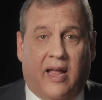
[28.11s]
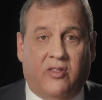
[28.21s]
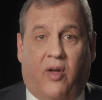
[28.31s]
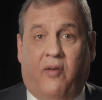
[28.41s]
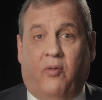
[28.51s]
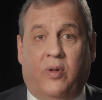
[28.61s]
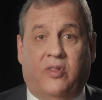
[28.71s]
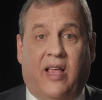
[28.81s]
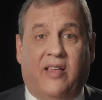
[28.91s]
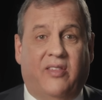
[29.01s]
And so everyone
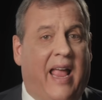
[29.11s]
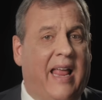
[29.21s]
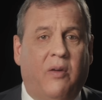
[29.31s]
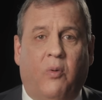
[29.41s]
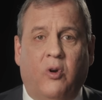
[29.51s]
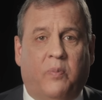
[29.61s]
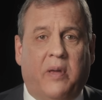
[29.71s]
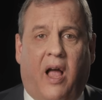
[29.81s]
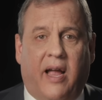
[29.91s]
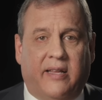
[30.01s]
says anyone who's
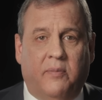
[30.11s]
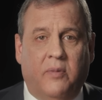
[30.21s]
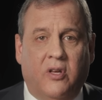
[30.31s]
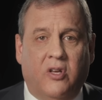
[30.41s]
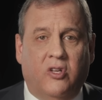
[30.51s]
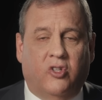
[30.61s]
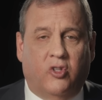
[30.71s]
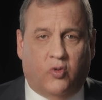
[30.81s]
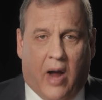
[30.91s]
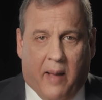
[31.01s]
behind him
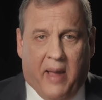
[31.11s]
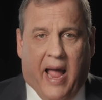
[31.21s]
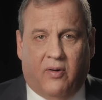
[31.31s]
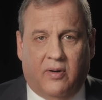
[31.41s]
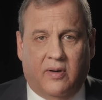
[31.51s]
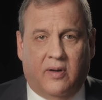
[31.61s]
should drop out.